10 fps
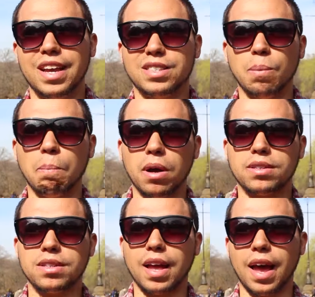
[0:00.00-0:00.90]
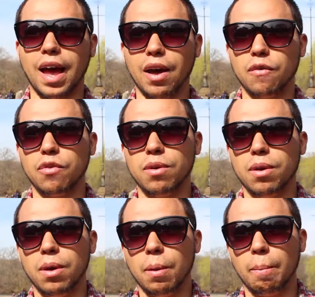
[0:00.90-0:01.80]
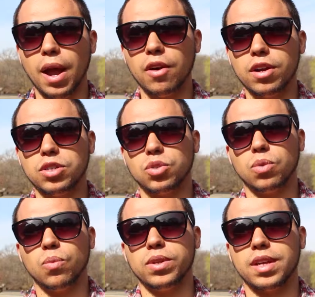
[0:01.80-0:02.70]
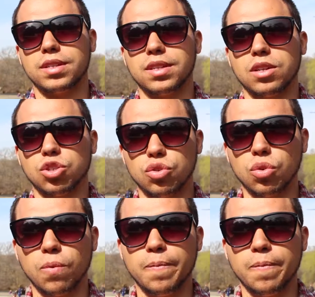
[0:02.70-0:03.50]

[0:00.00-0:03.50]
a must to have marriage, when that's not true.